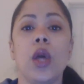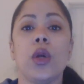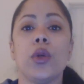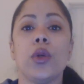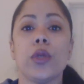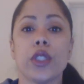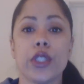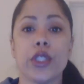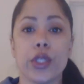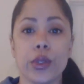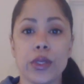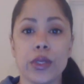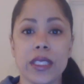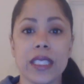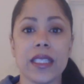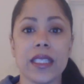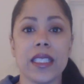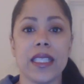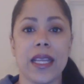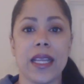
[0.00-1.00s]
who are
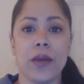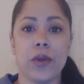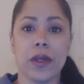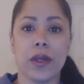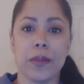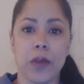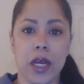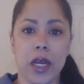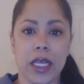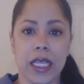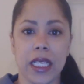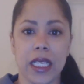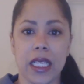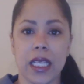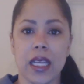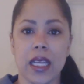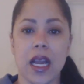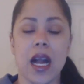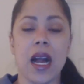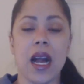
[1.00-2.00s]
choosing the network
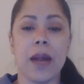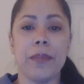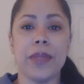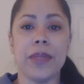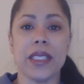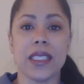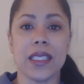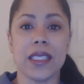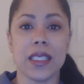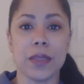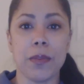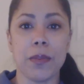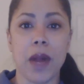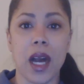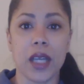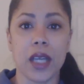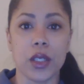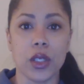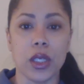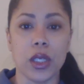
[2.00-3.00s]
marketing uh, business
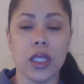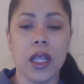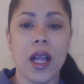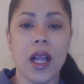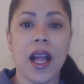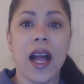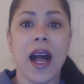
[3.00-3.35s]
model,